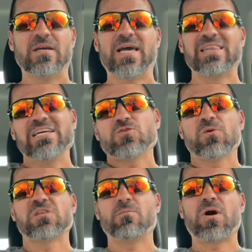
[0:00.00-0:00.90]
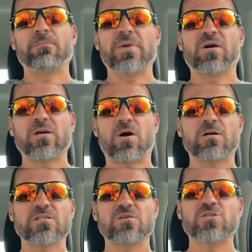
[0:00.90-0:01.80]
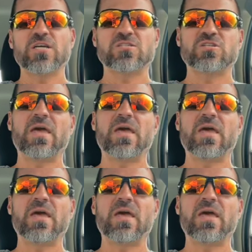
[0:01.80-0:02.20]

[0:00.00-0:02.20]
at least with the American Heart Association,